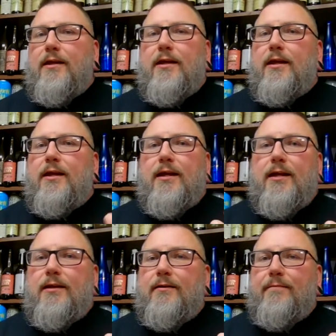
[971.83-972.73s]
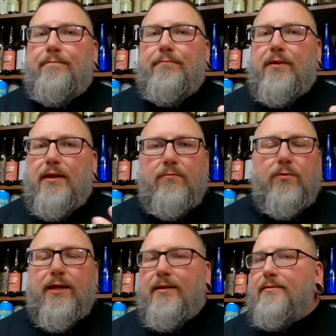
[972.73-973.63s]
and eating
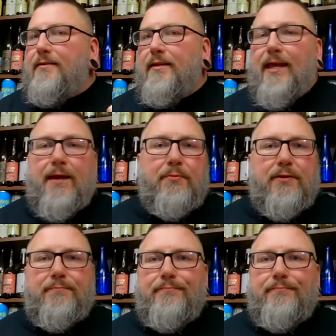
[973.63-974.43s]
wings and gambling.